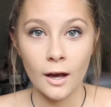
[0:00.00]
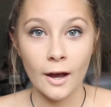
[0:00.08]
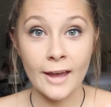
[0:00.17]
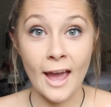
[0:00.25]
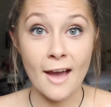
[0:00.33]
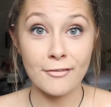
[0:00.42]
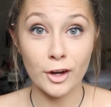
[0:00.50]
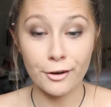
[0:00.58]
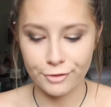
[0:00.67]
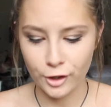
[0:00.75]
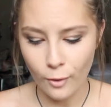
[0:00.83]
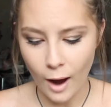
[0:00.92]
Okay, I've got a
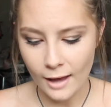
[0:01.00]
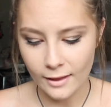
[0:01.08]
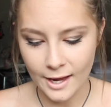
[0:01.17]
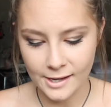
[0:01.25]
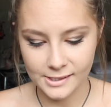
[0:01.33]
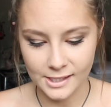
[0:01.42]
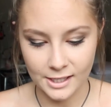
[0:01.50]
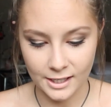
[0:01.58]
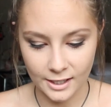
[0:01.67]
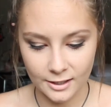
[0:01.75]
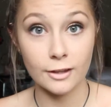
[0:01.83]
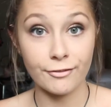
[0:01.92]
few eyeliners in
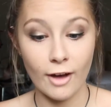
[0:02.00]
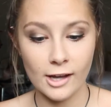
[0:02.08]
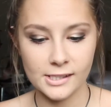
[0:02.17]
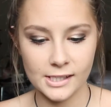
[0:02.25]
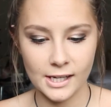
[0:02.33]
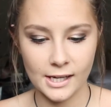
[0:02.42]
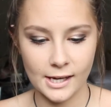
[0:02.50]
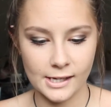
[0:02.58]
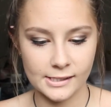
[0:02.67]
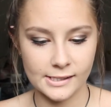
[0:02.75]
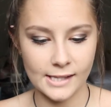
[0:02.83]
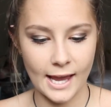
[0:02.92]
here. The first
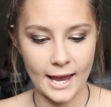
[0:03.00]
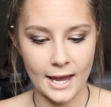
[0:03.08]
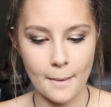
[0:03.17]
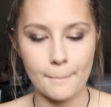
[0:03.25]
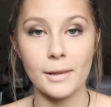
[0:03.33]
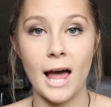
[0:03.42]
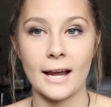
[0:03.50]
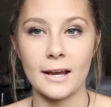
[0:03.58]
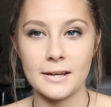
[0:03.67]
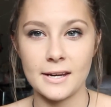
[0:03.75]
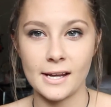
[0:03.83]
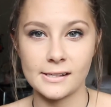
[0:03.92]
is a
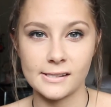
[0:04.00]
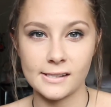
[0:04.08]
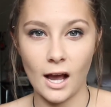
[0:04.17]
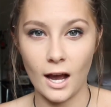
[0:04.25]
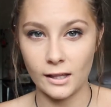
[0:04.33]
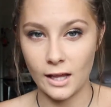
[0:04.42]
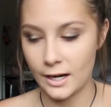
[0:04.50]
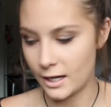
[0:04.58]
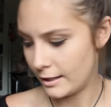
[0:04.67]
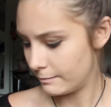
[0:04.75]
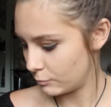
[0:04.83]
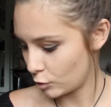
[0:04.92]
black NYX
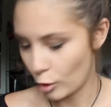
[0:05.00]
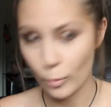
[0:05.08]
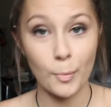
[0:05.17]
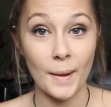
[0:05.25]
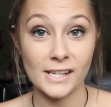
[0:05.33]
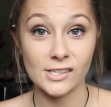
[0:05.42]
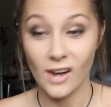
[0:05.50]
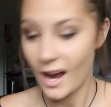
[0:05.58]
eyeliner, normal pencil